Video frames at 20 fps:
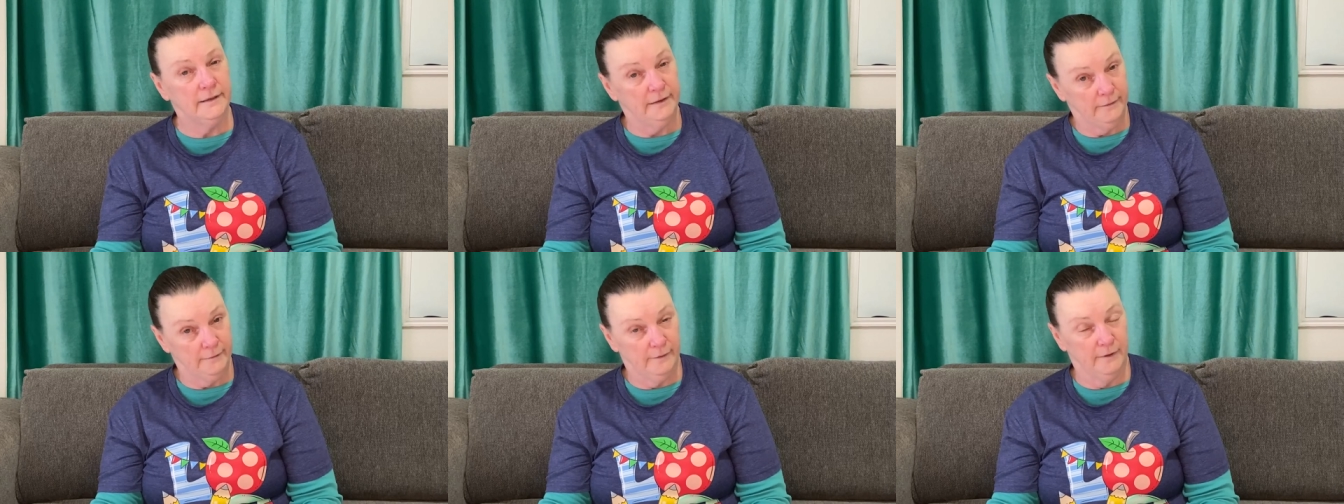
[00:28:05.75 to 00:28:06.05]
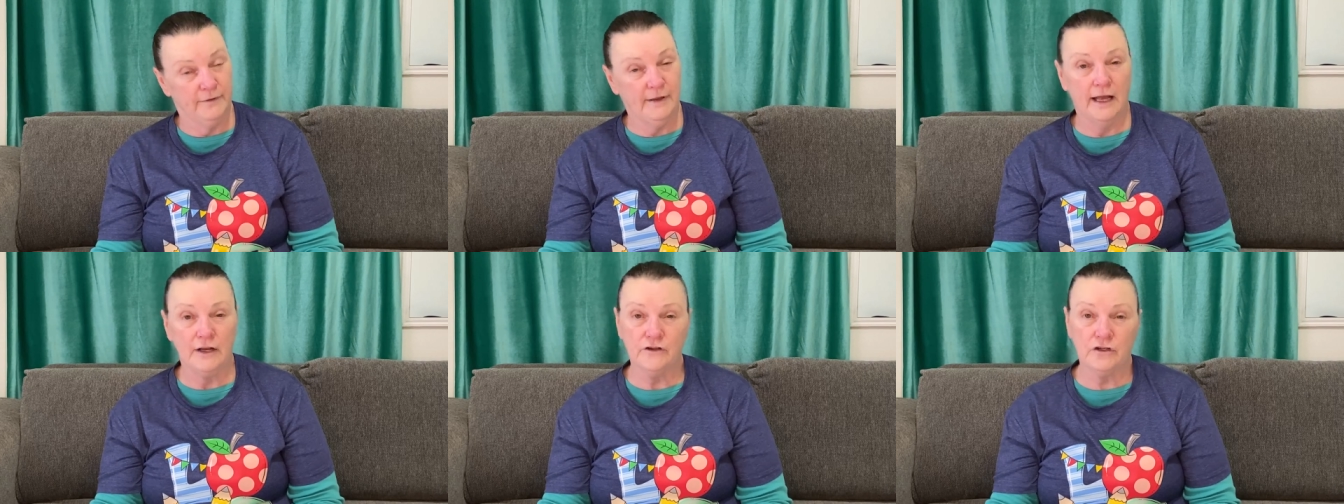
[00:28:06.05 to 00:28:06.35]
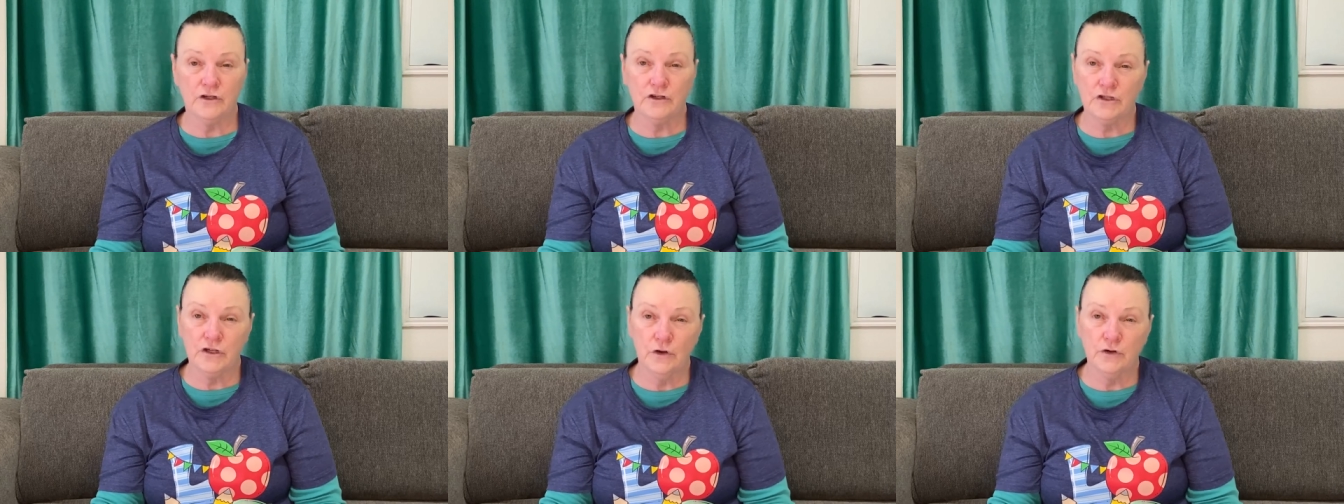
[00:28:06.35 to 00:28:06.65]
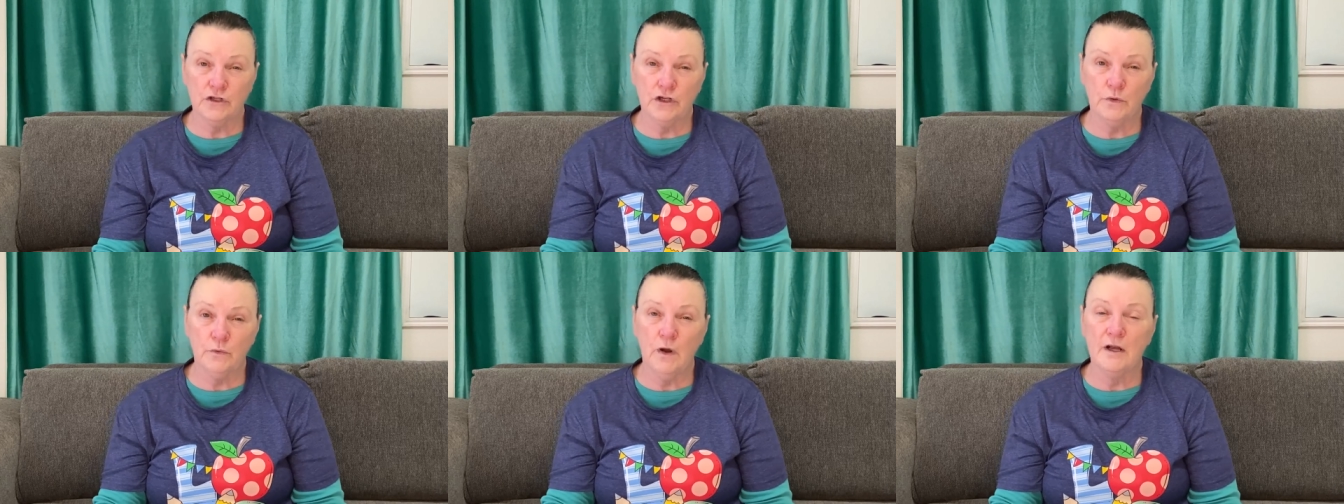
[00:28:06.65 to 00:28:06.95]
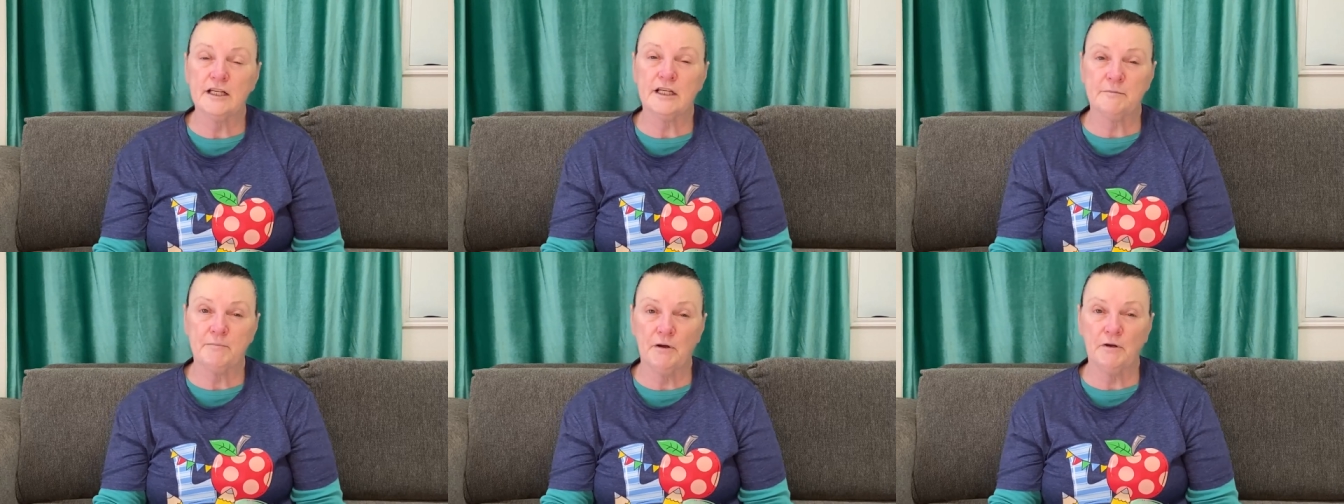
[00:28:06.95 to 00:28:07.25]
well, that just shows you what
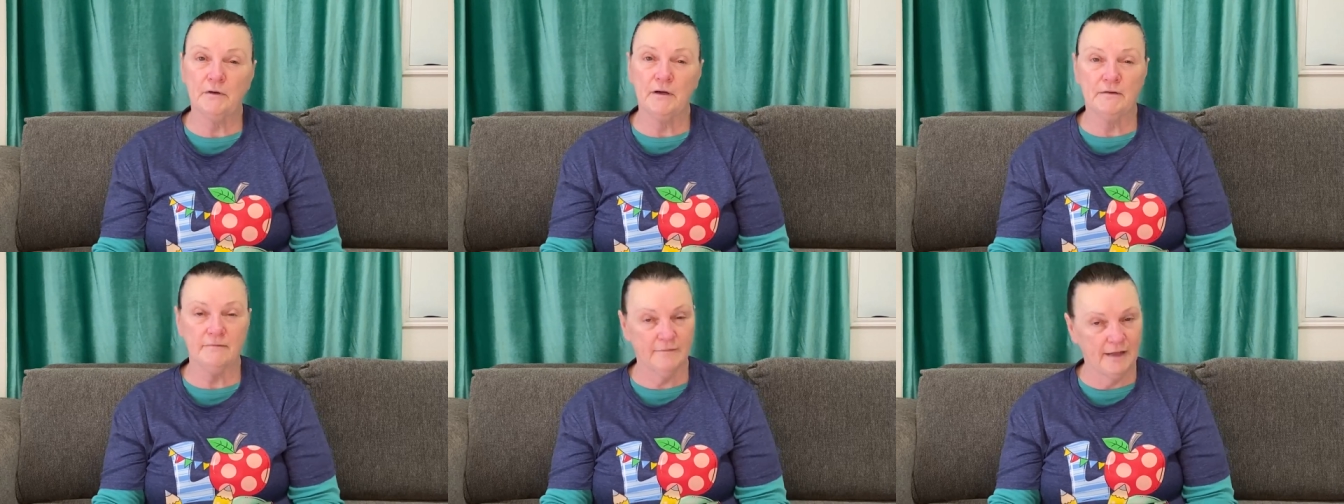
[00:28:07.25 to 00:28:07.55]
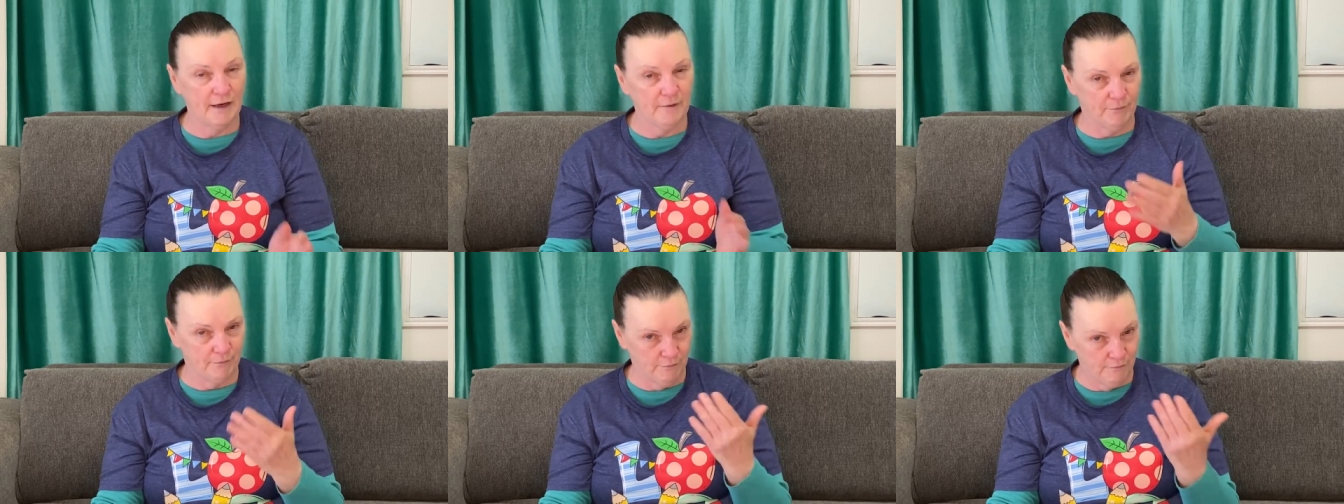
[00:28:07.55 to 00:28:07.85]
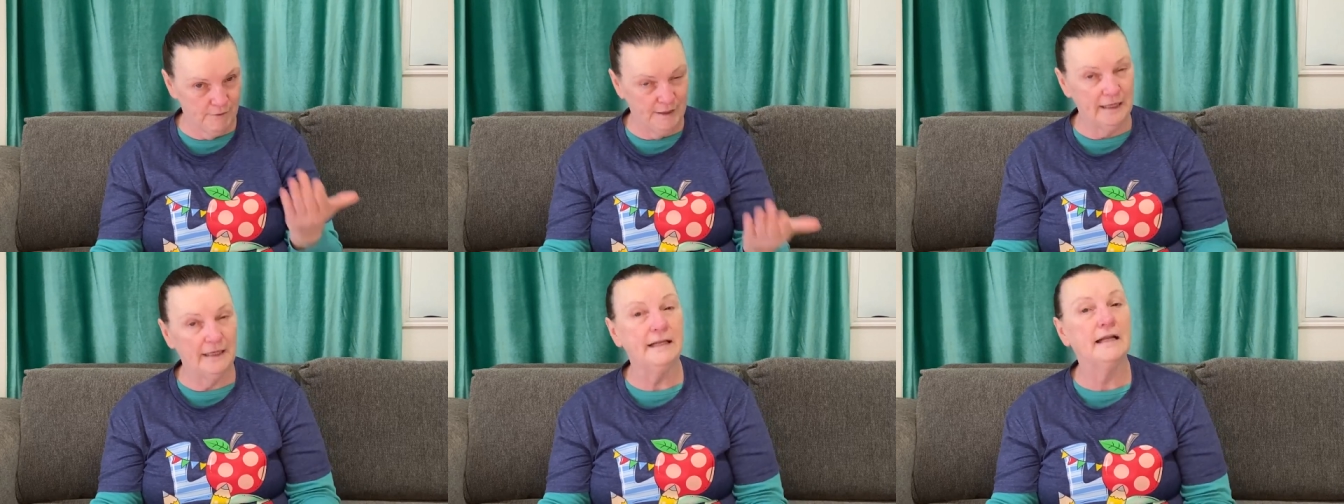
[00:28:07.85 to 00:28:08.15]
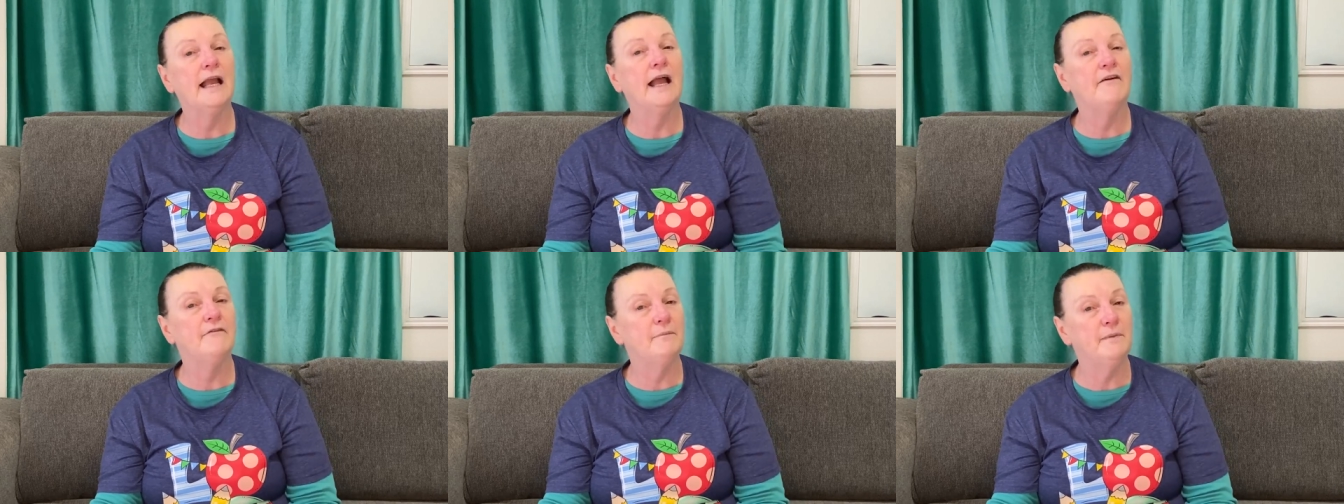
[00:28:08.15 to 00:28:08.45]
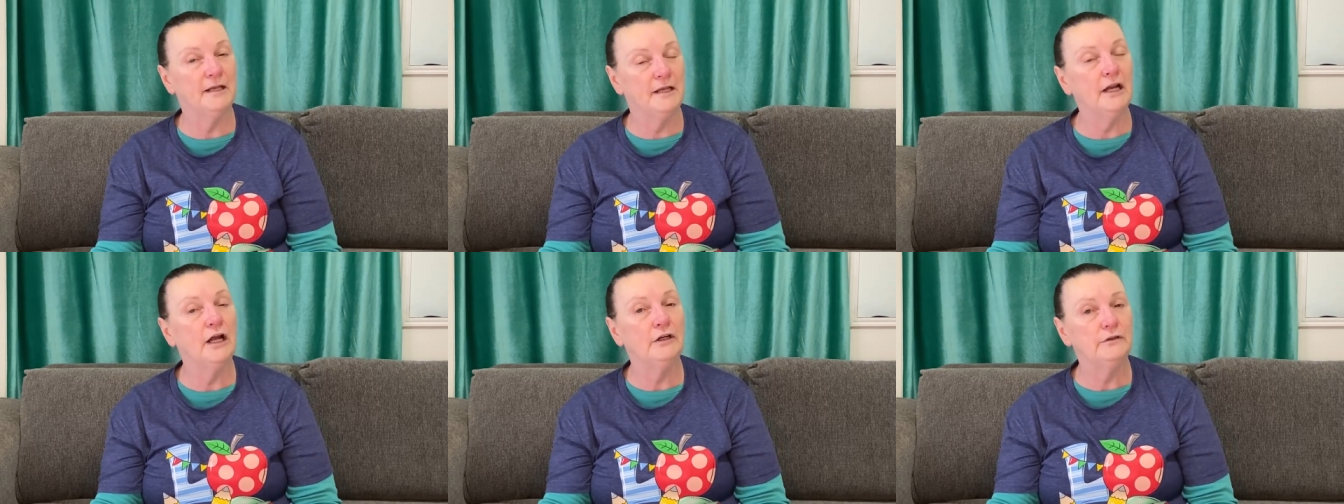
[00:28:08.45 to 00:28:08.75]
spirit they really have
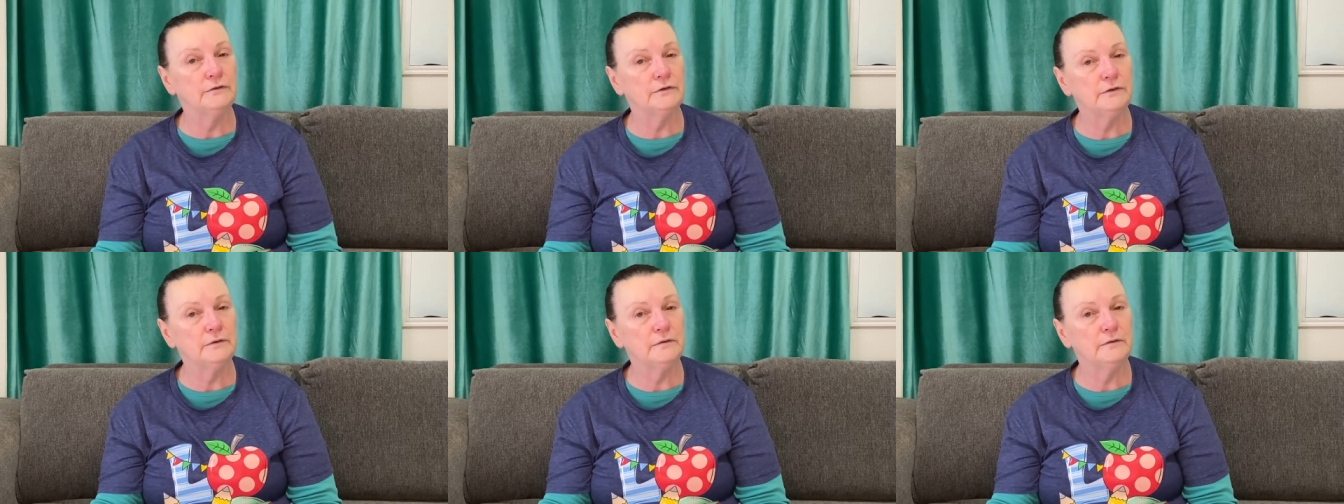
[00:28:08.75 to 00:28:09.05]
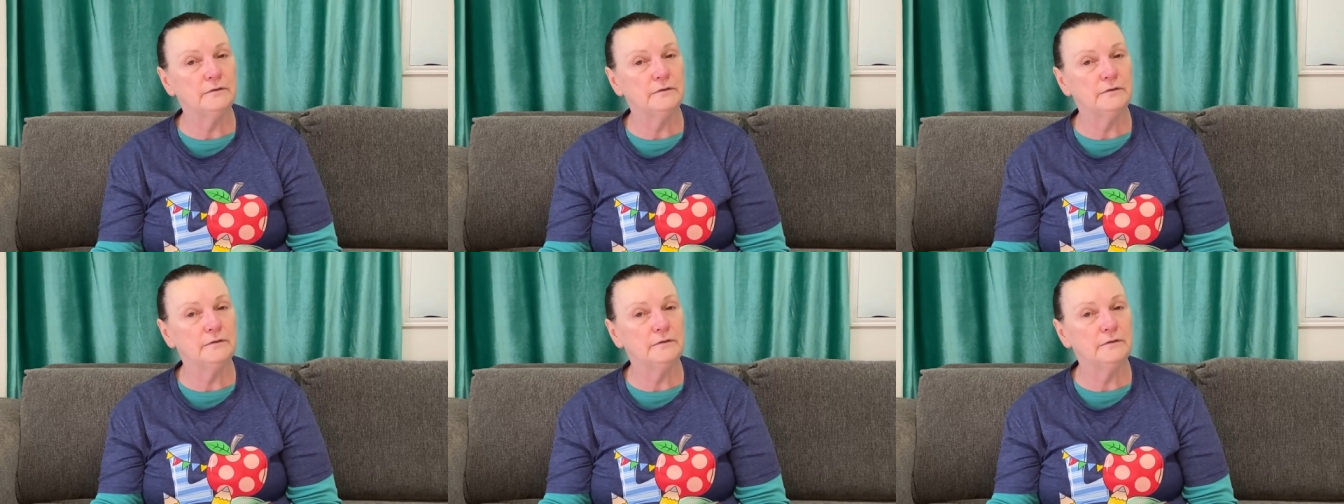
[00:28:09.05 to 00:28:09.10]
been of.